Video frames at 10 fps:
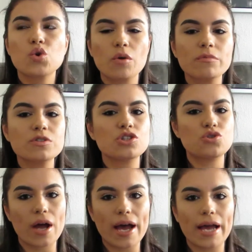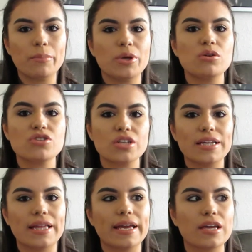normal to dry, but
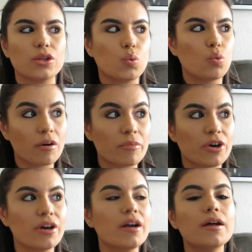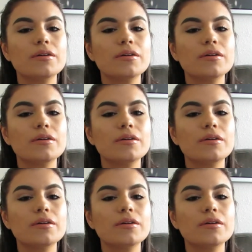usually like in the warmer